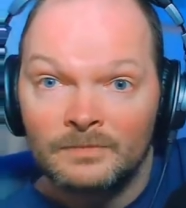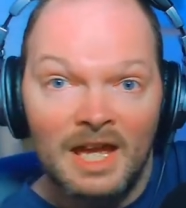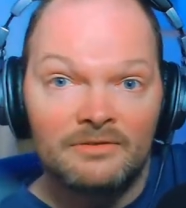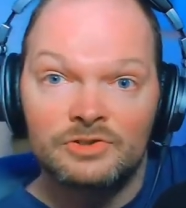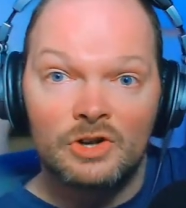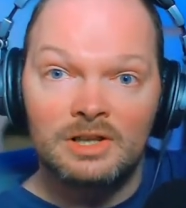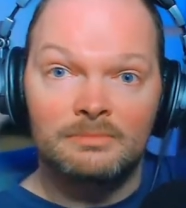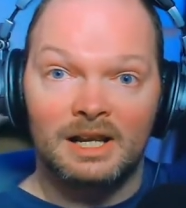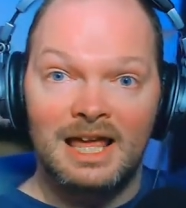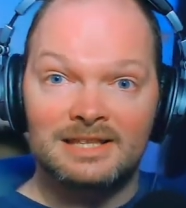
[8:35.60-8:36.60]
I haven't shown you
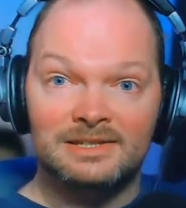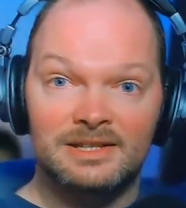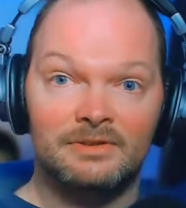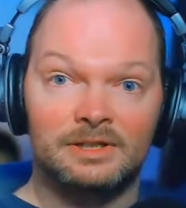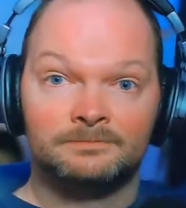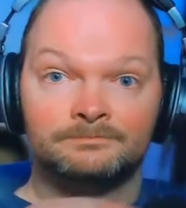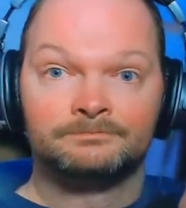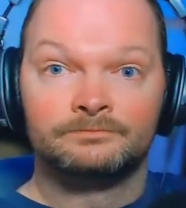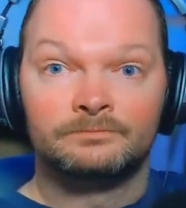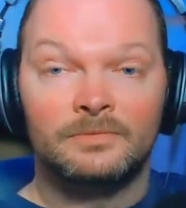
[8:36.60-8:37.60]
my glasses, have I?
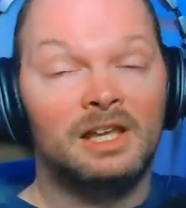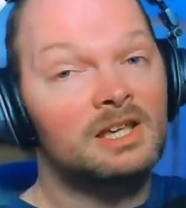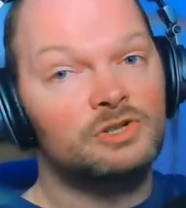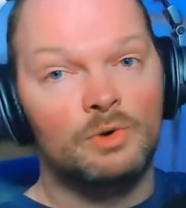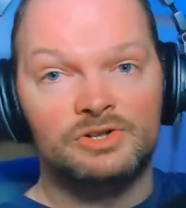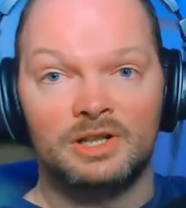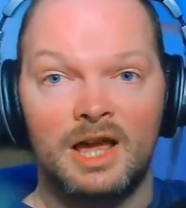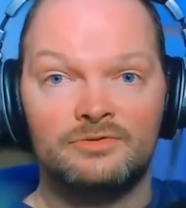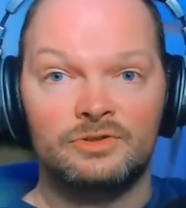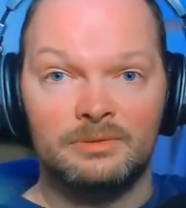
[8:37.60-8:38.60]
Unless you watch the
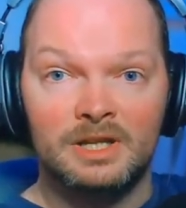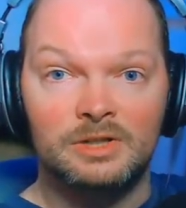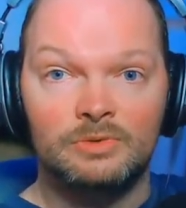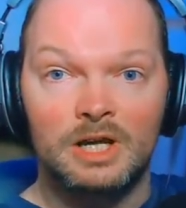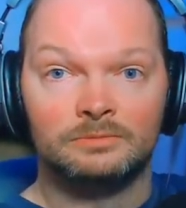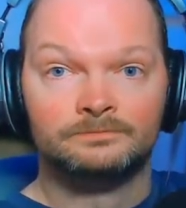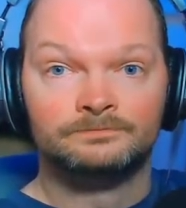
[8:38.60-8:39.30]
live stream, then you know.